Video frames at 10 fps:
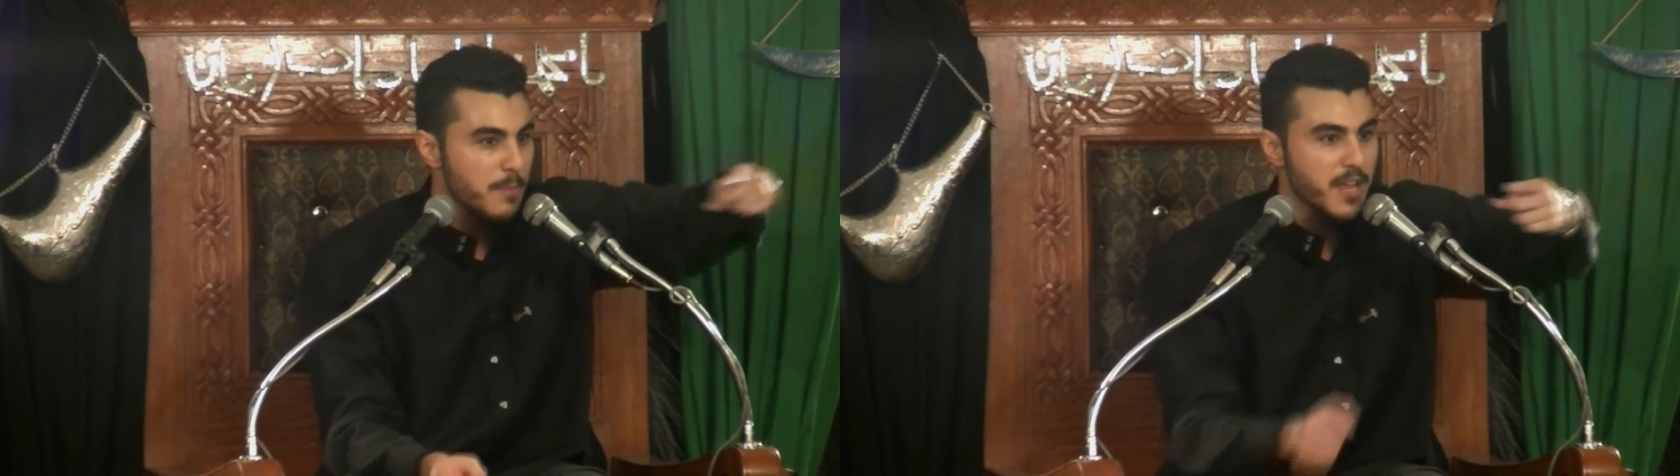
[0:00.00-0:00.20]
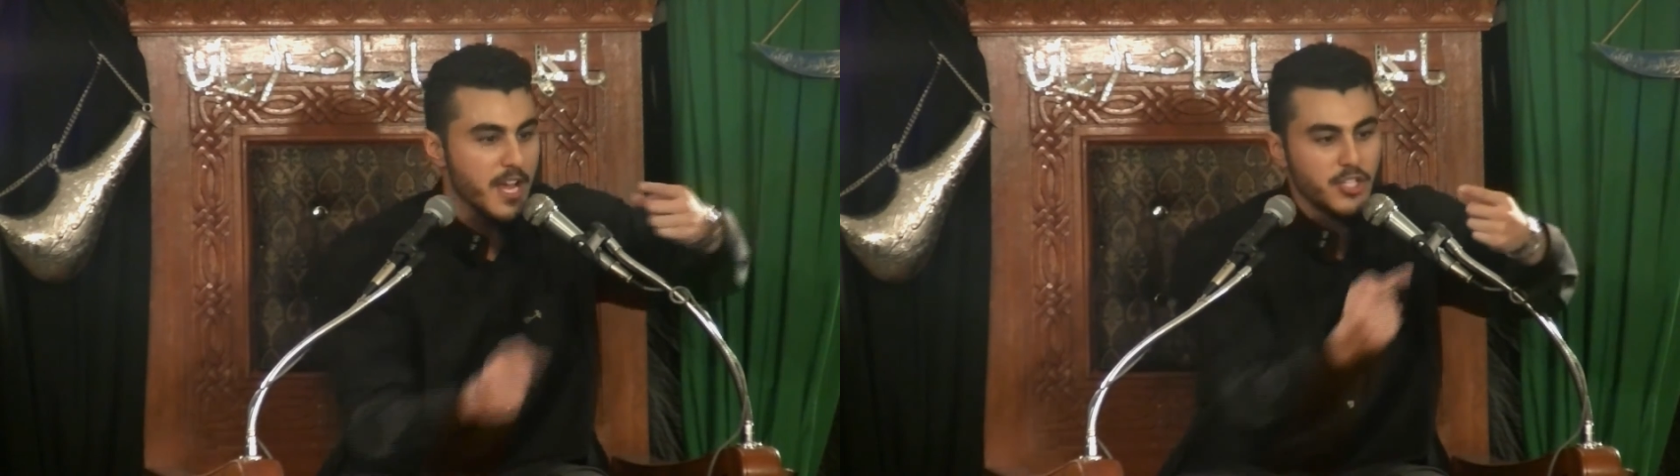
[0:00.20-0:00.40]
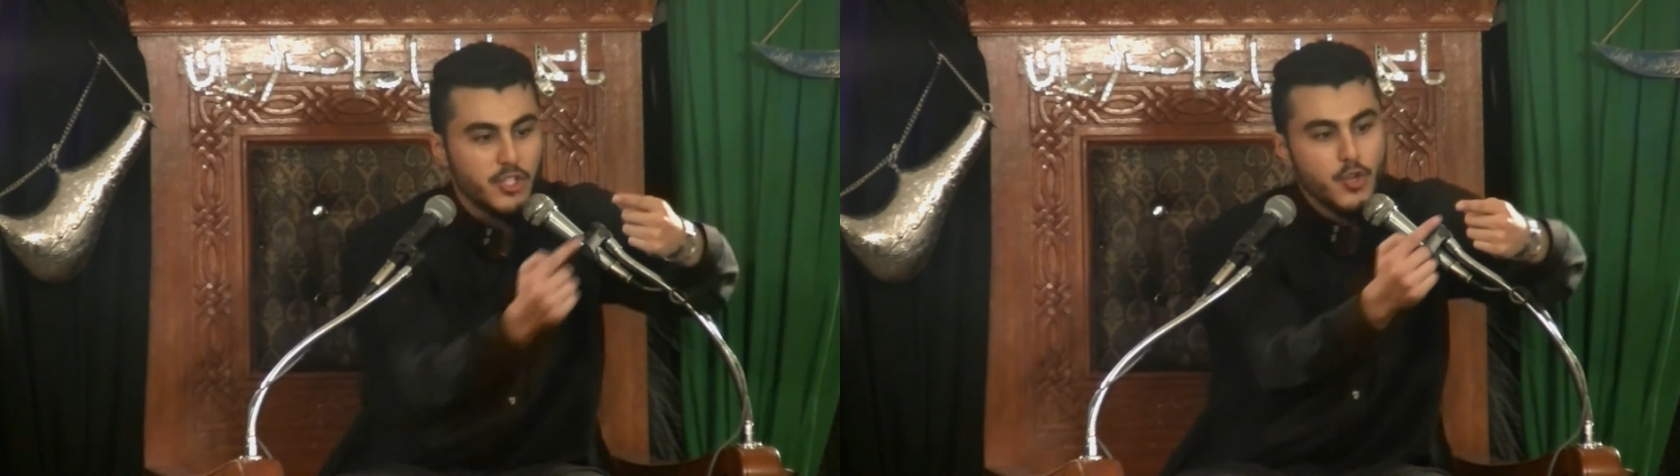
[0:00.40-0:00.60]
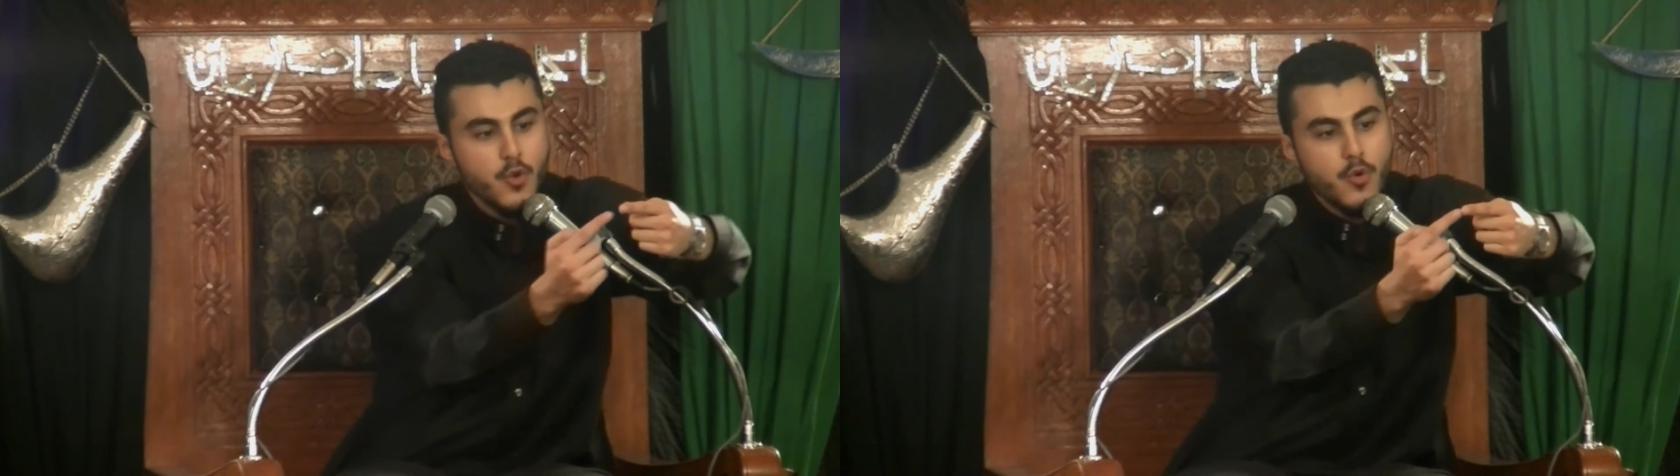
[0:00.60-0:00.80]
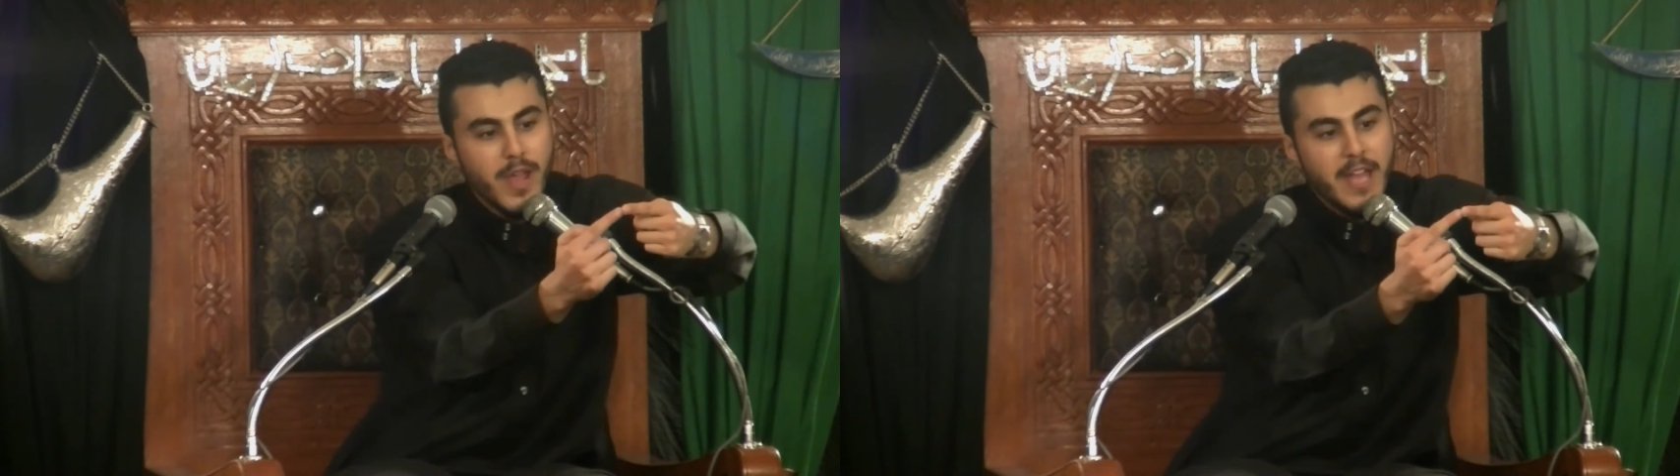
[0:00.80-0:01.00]
Because
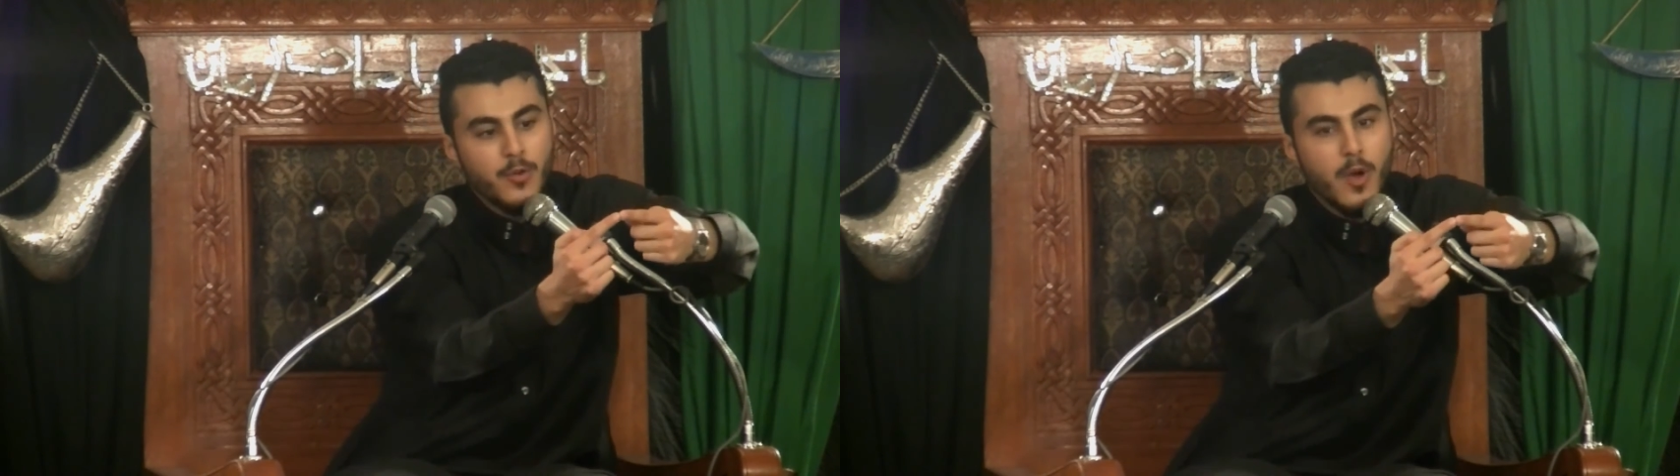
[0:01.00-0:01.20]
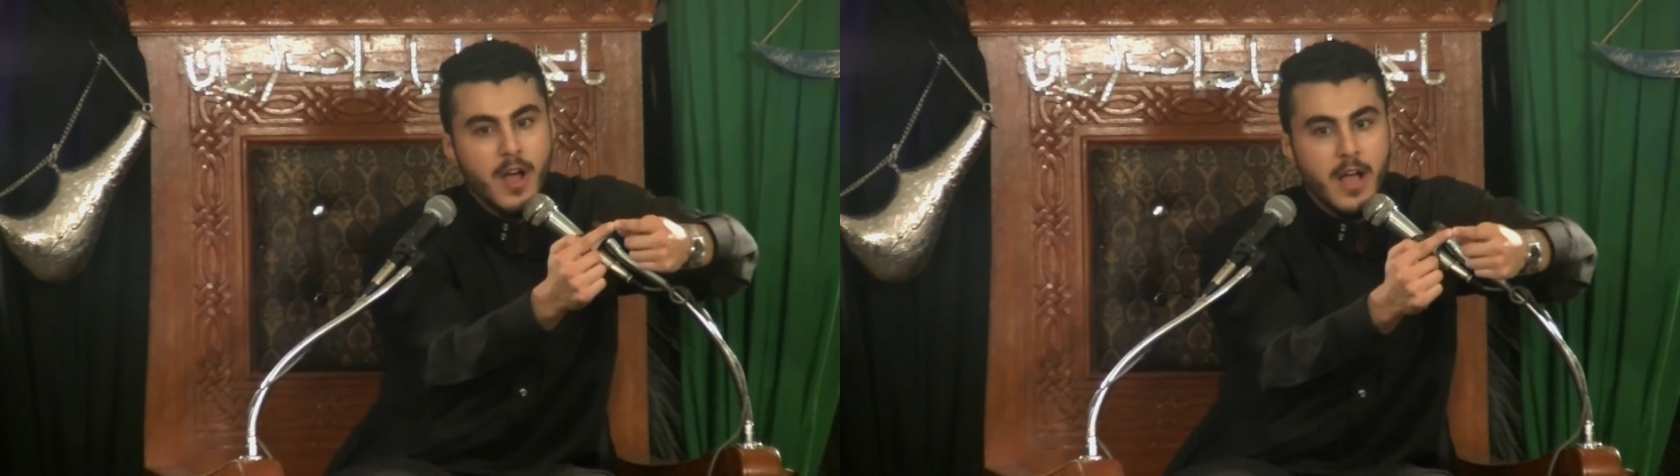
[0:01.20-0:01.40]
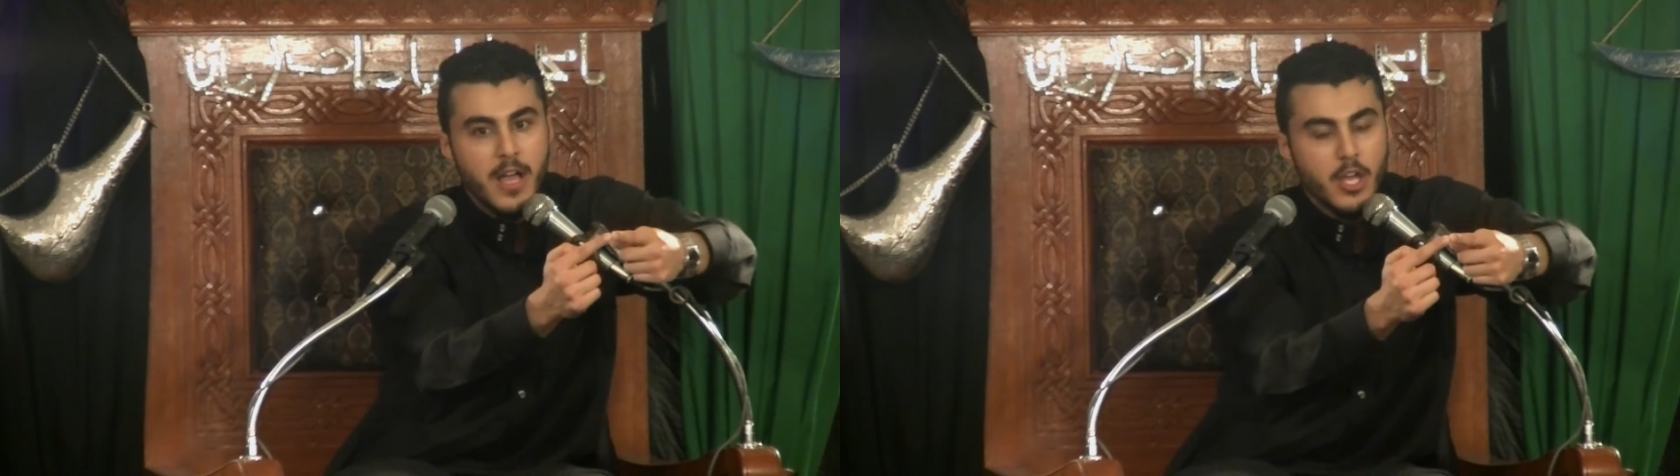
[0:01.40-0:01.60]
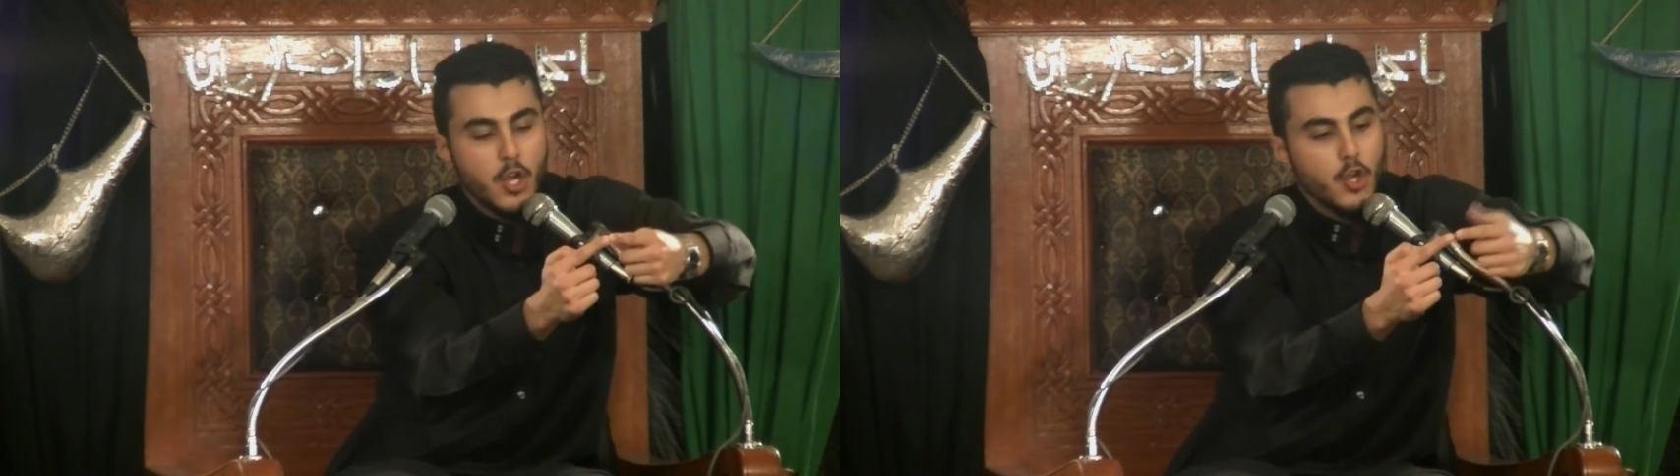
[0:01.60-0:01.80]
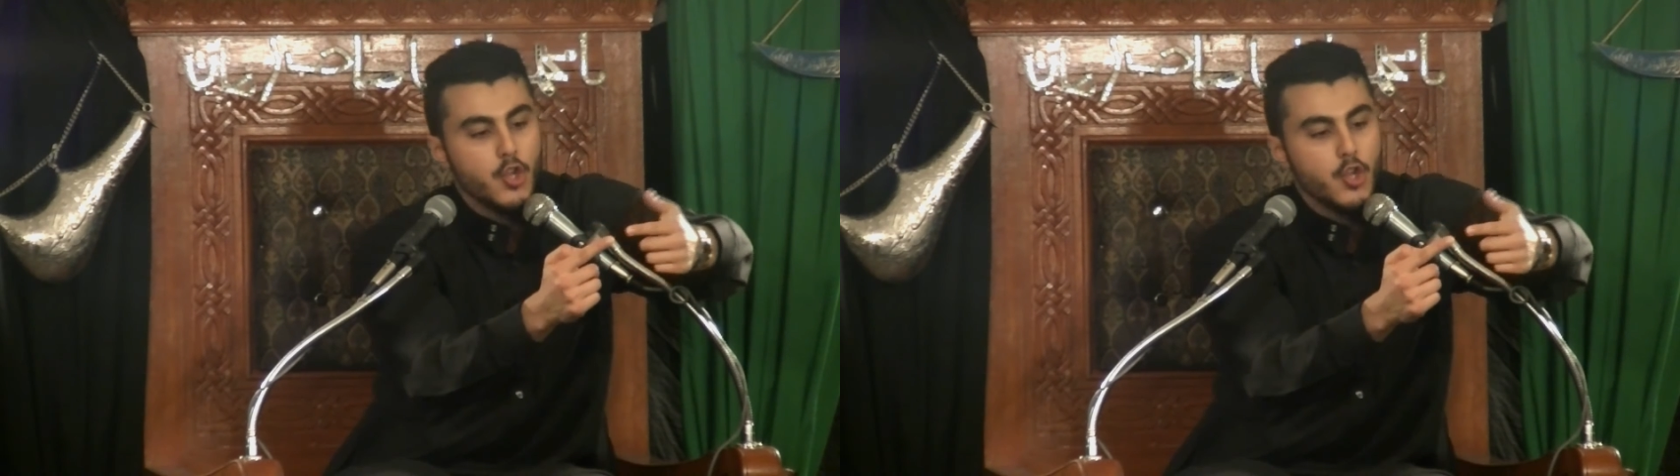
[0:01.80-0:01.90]
you can what?